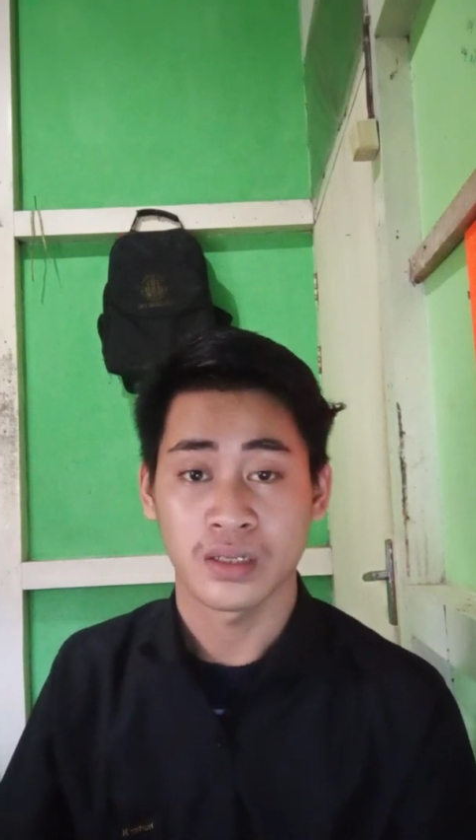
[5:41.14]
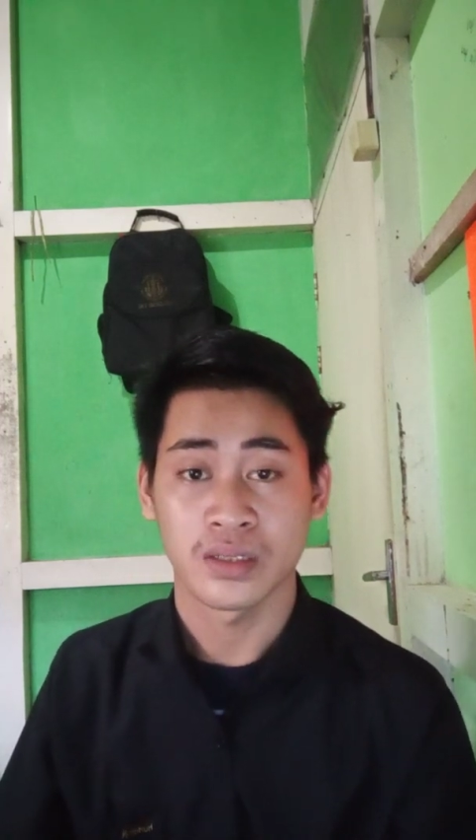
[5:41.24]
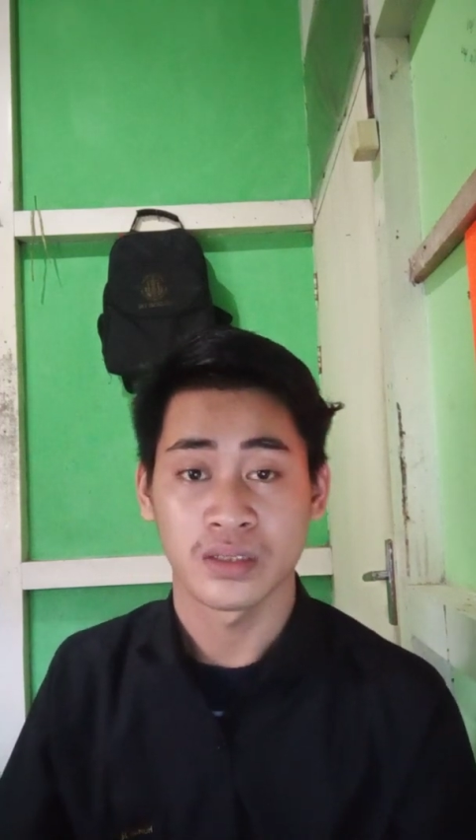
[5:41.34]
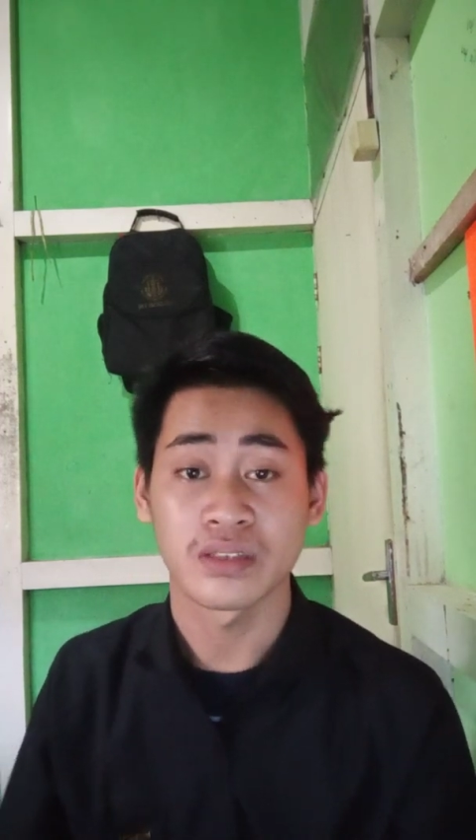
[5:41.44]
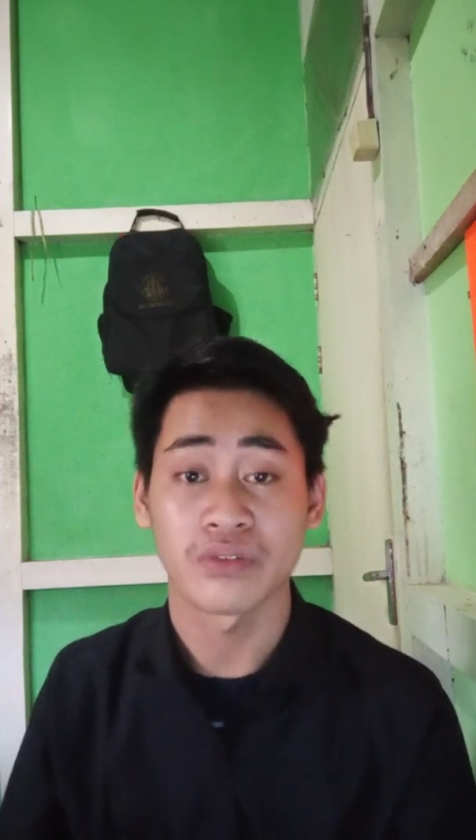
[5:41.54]

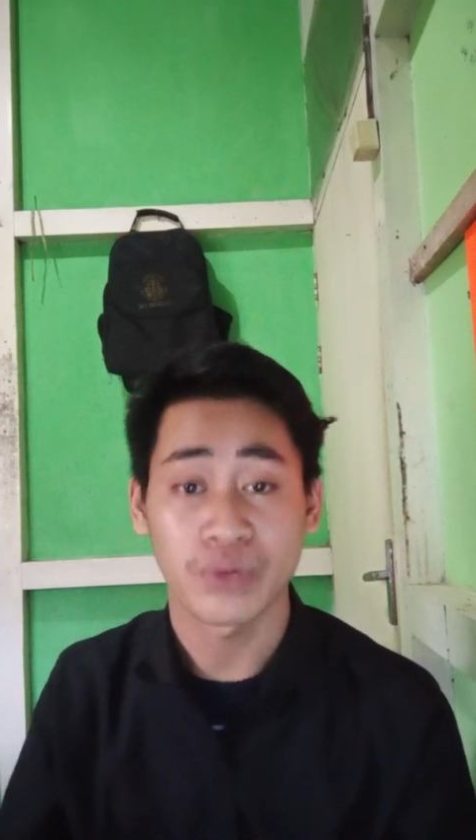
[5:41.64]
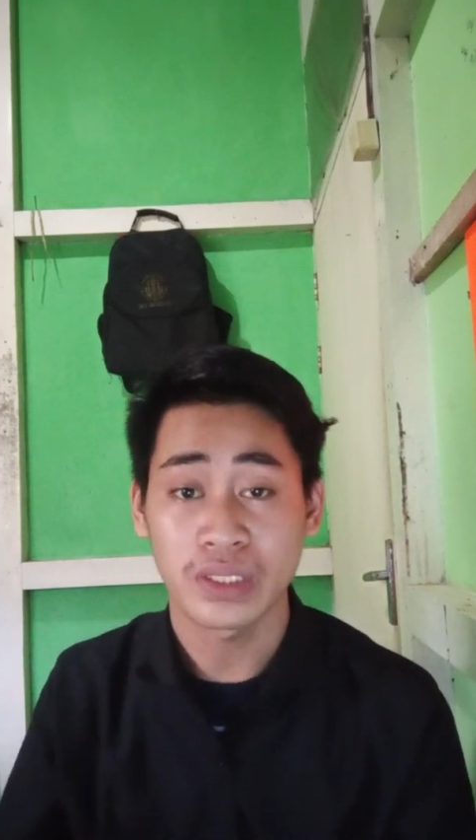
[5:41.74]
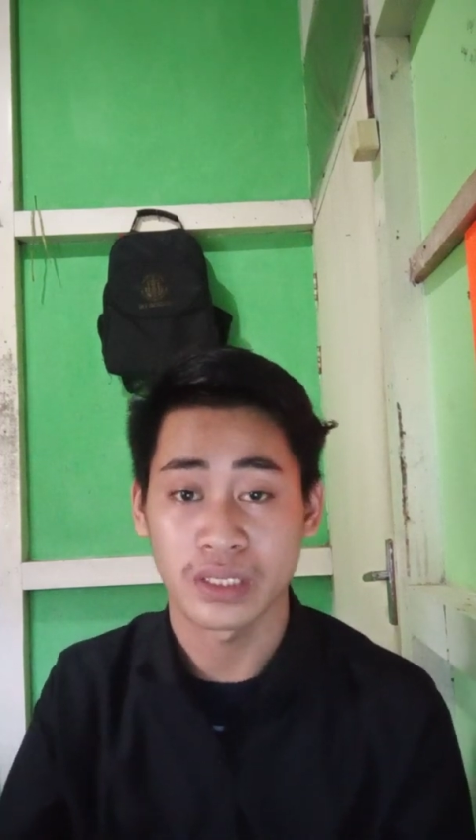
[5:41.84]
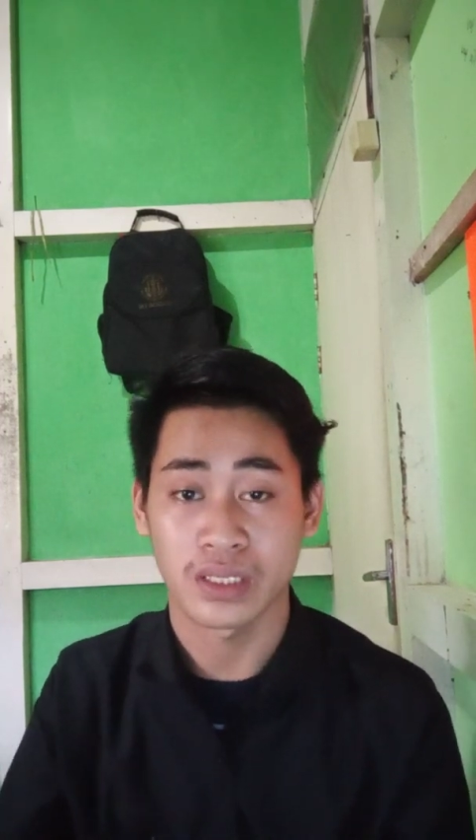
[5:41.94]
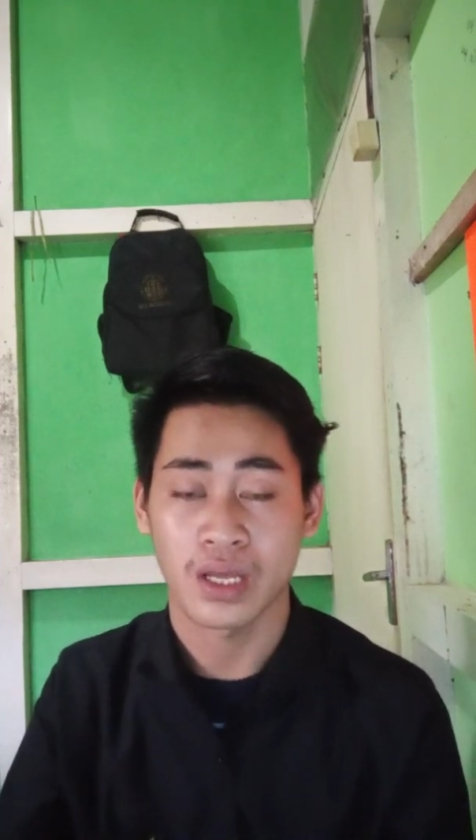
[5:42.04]
This
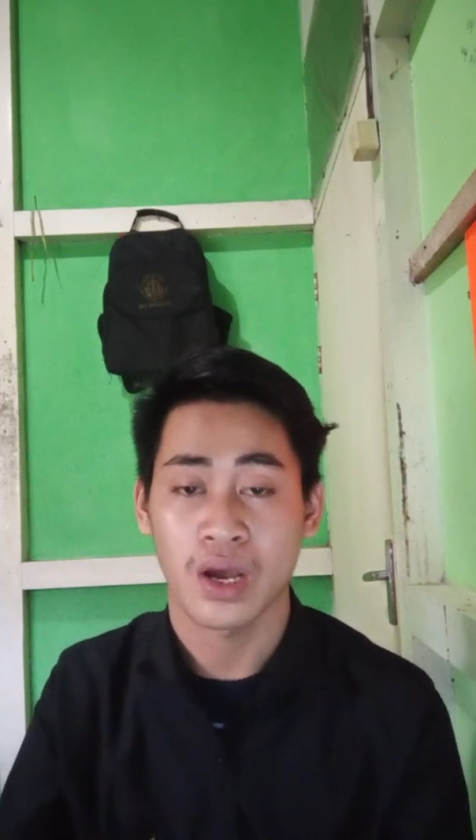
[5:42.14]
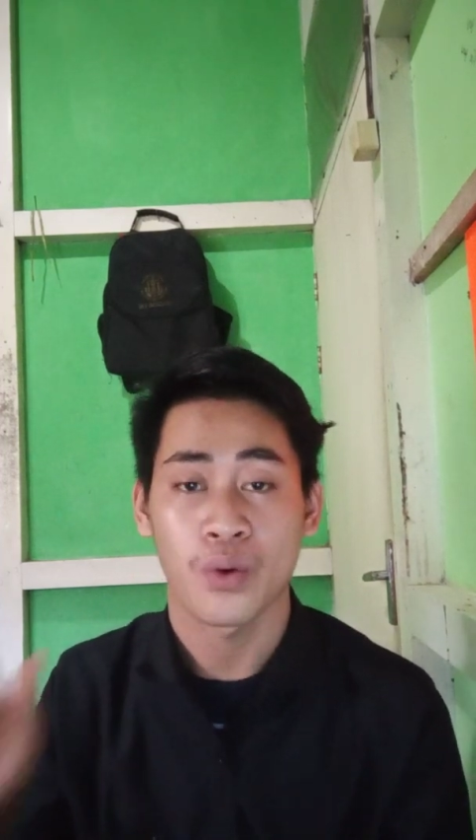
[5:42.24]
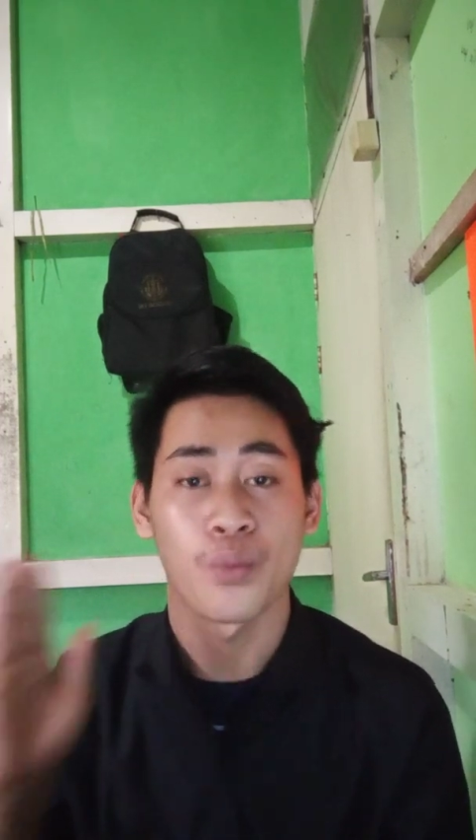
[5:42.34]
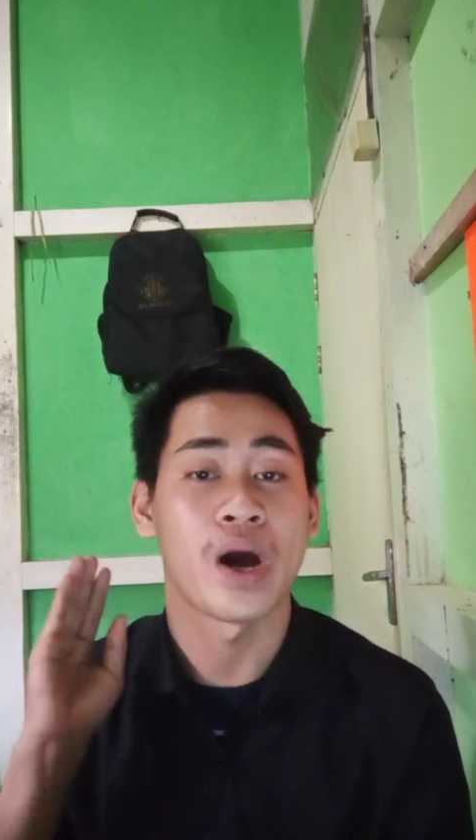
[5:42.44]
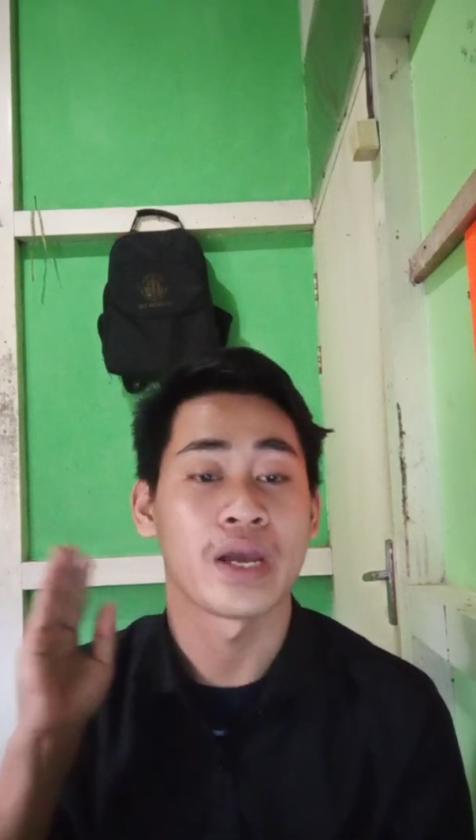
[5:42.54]
reason
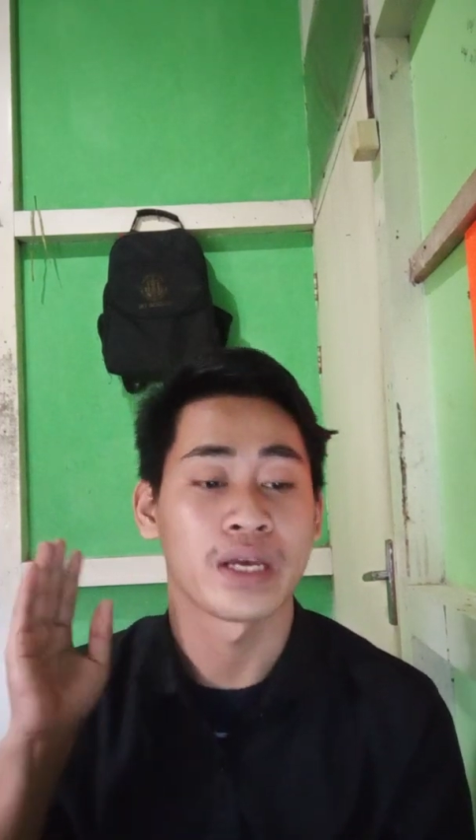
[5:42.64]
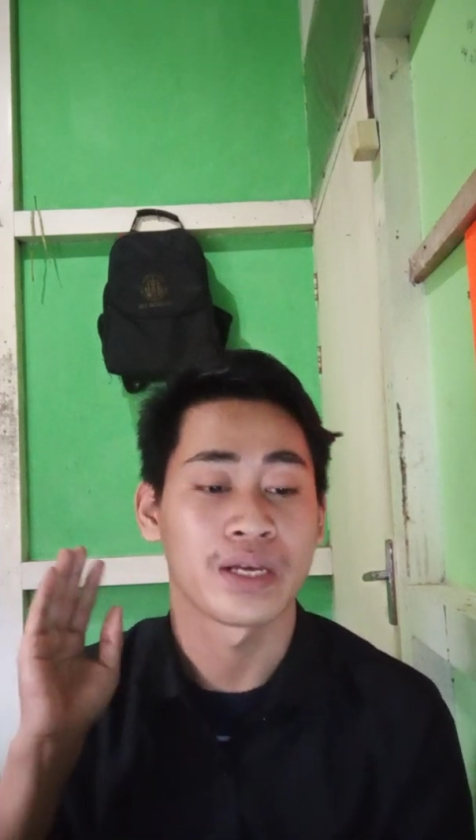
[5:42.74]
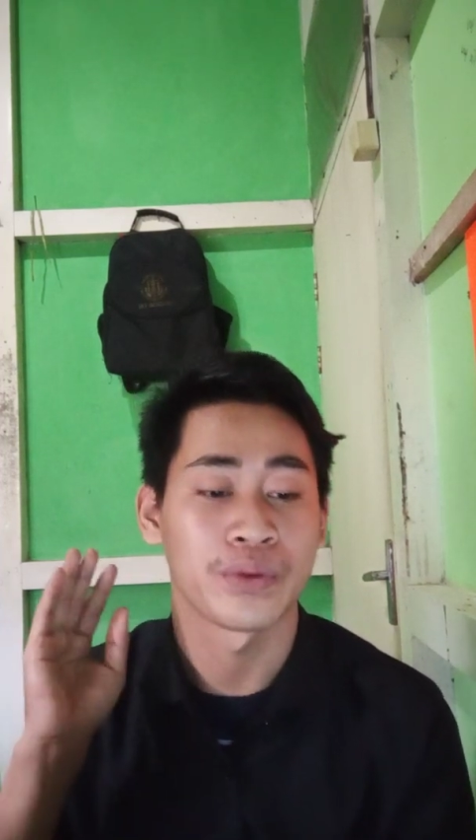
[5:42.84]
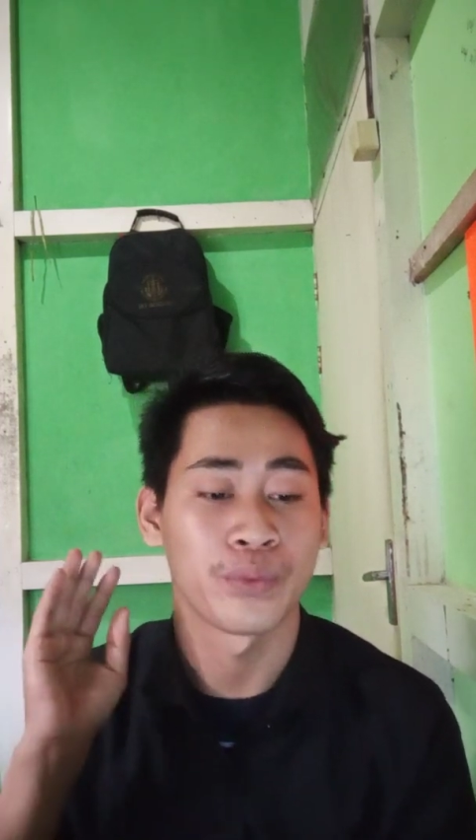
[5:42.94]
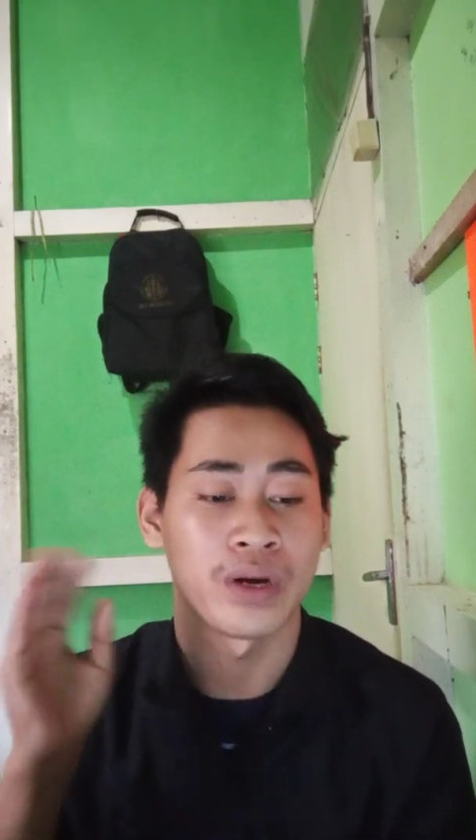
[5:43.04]
why
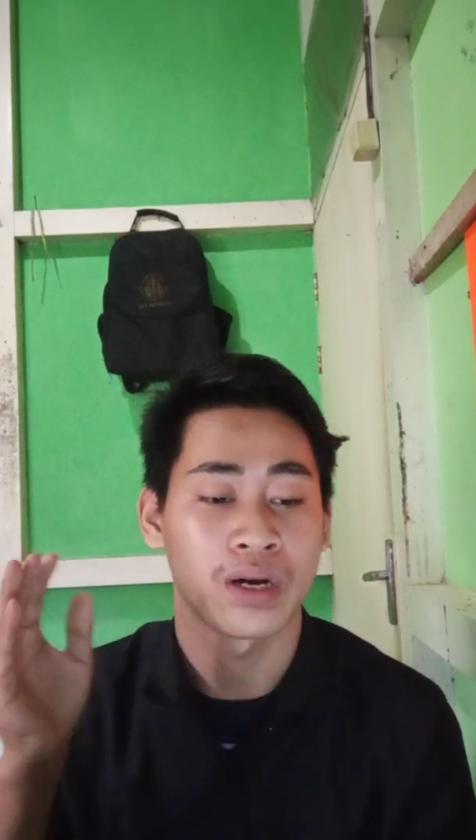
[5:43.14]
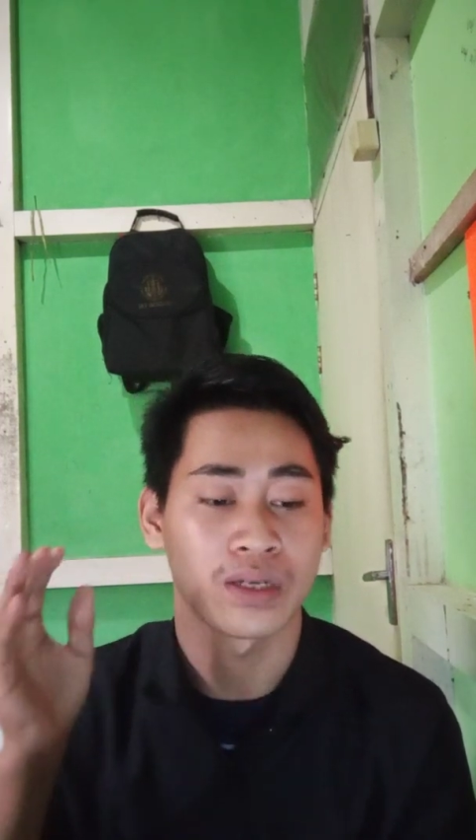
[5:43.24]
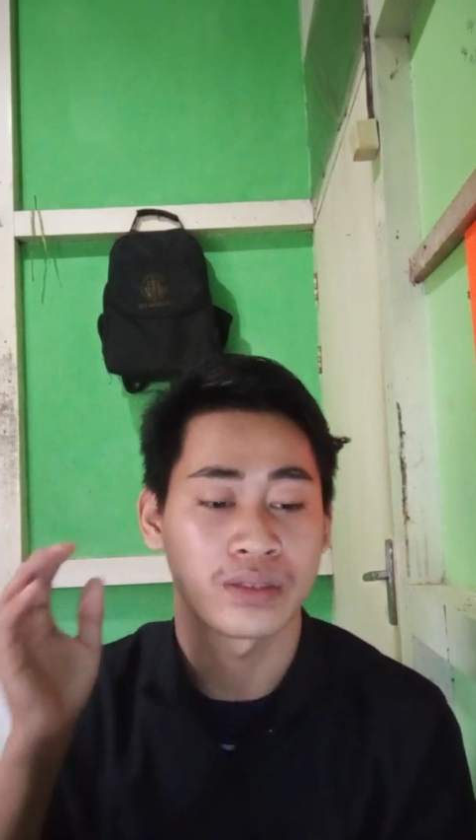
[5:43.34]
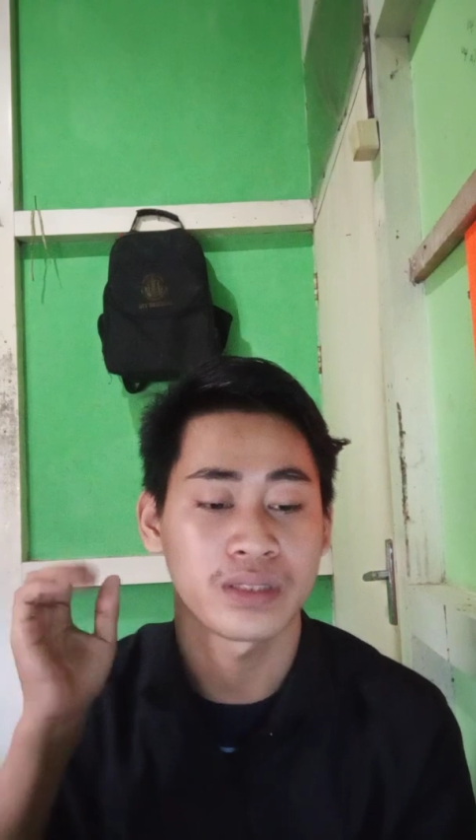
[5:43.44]
we are